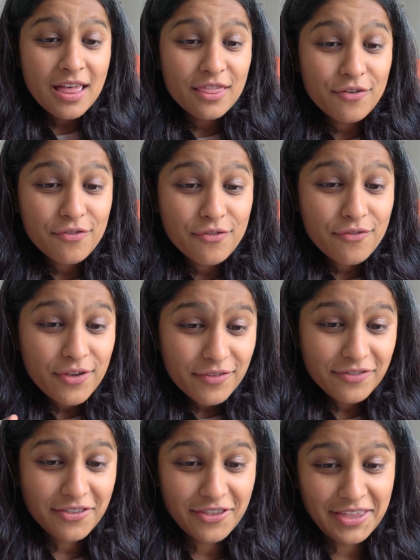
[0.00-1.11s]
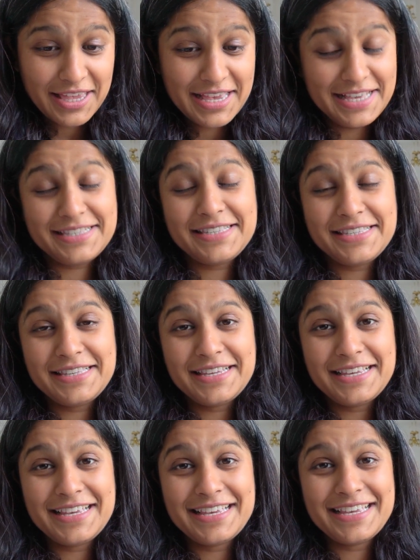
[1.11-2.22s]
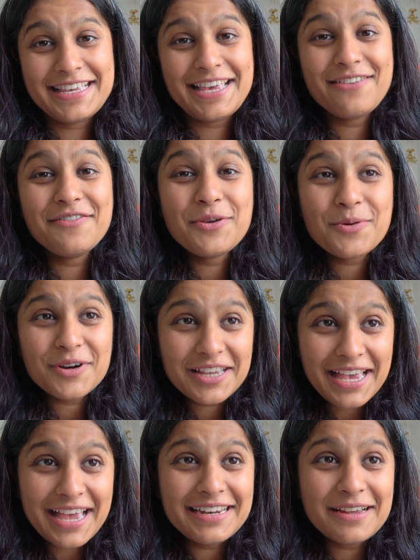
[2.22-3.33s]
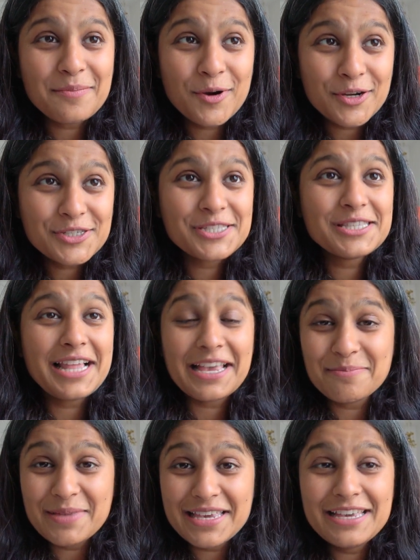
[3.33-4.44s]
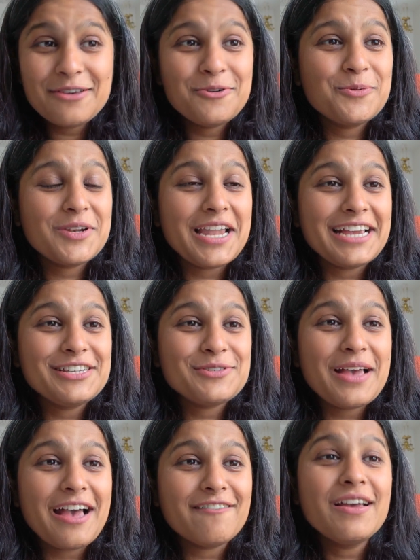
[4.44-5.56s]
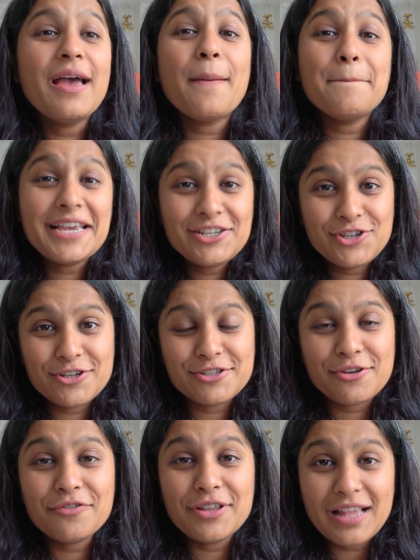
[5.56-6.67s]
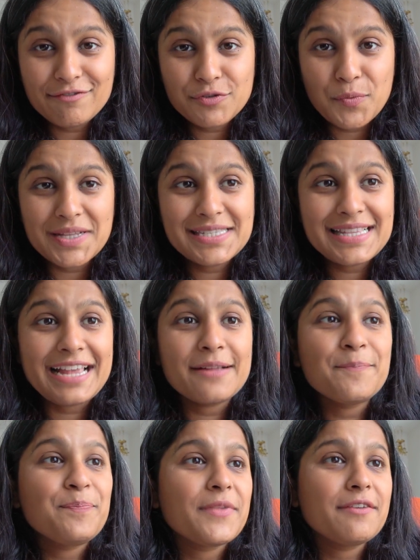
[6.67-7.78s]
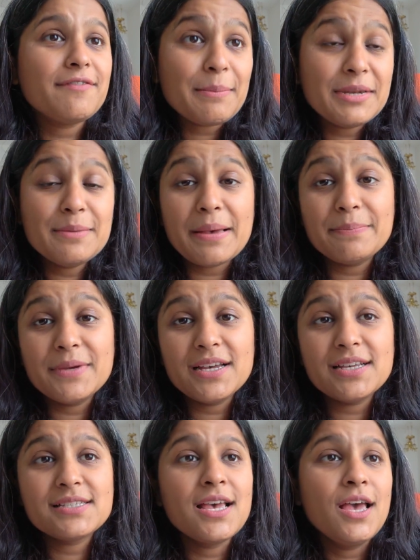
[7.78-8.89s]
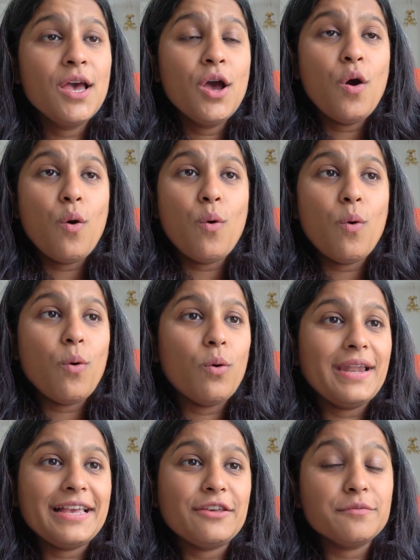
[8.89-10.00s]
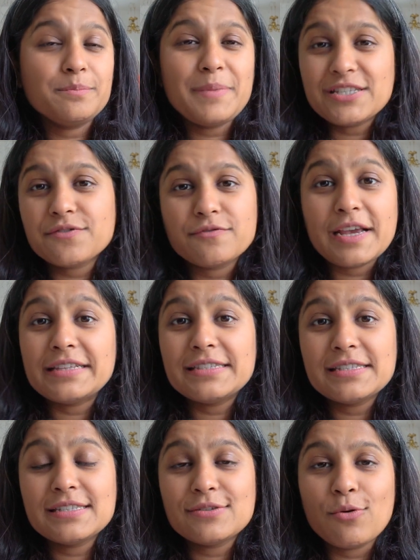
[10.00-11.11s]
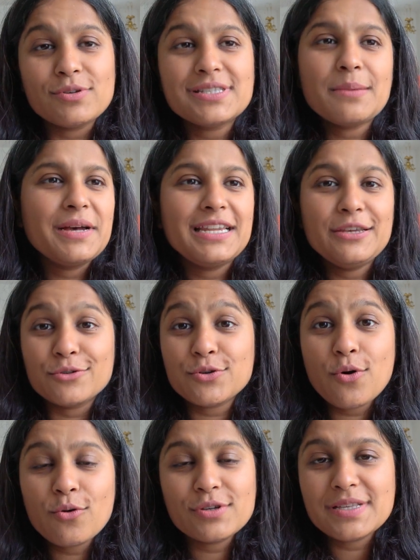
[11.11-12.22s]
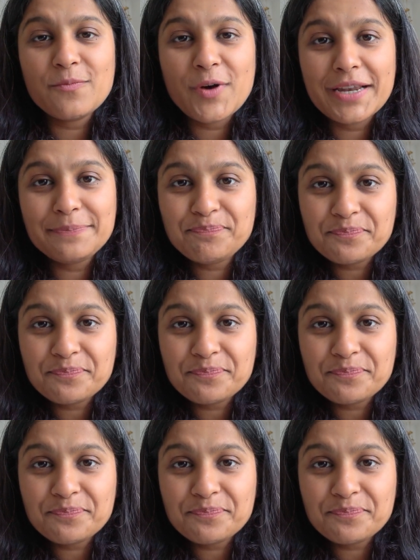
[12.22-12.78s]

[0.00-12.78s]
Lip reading: The 5th thing is, if you're again a person like me who would like to have pictures of your loved ones, like family members or like your best friends or somebody, your dog or someone,